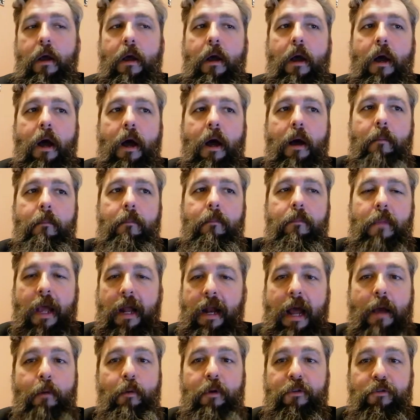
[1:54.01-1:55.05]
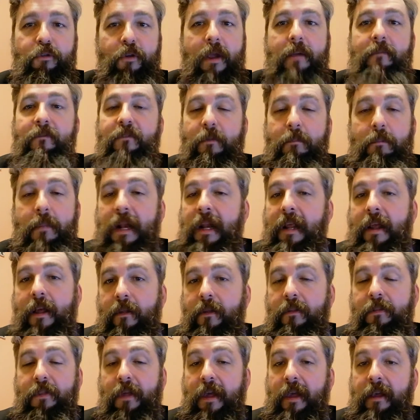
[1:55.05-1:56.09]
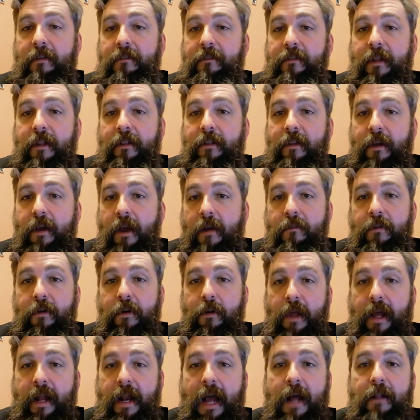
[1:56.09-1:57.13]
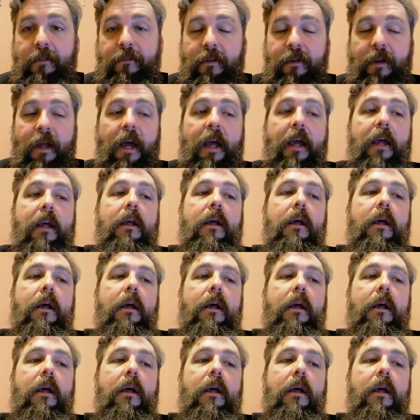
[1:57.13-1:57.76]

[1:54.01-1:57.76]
And I would dream for many of the things that the governor laid out tonight.